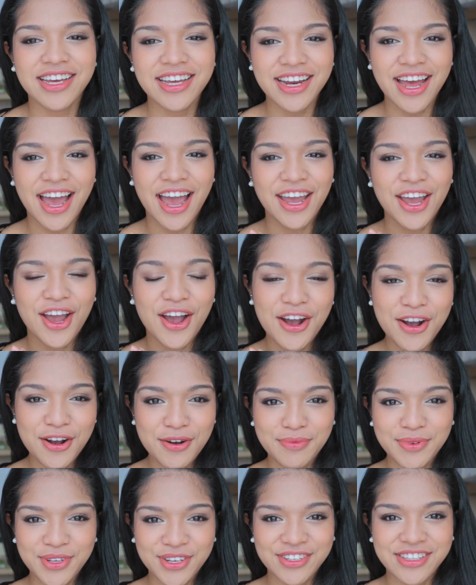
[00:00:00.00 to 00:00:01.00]
it. I
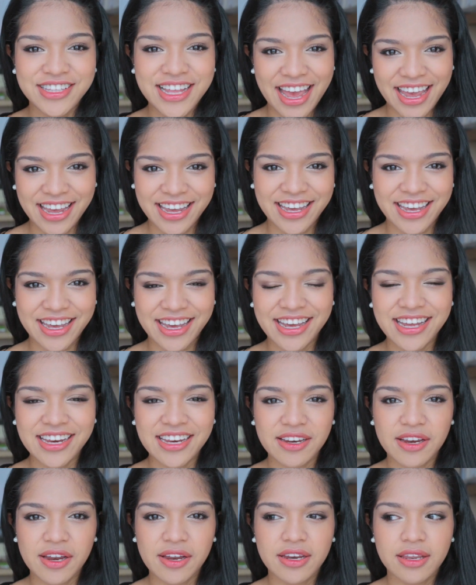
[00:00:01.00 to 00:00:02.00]
hope you like
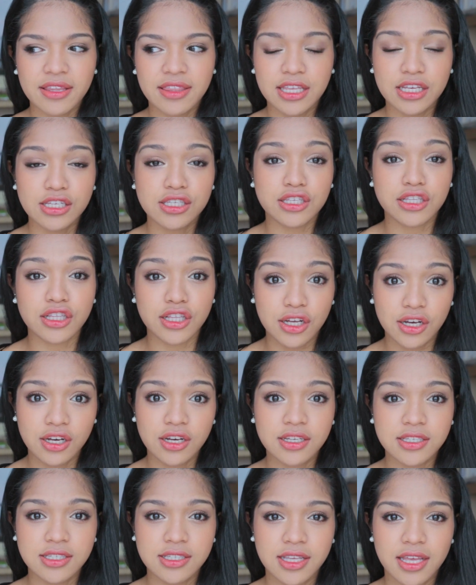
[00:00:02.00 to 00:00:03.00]
it. This
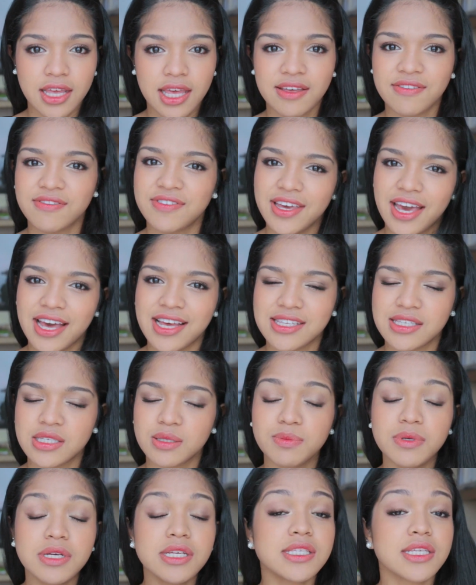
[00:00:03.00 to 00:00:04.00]
looks. If
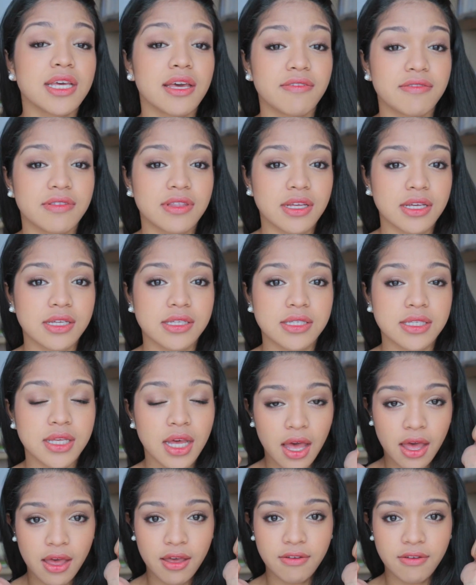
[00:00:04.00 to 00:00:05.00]
yes, please give this